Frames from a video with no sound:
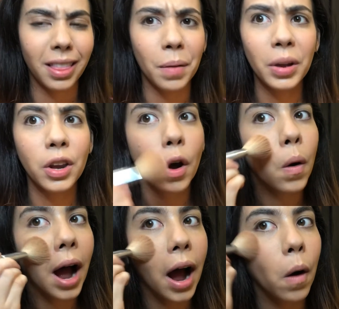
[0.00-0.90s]
let me know
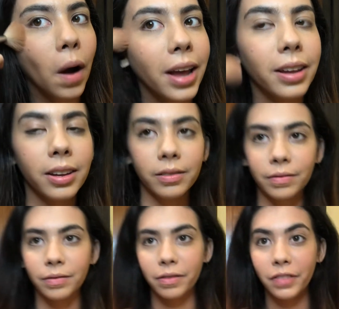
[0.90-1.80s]
how I can
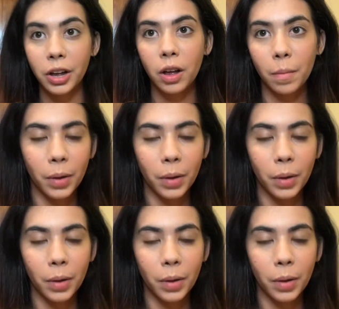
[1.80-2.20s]
film,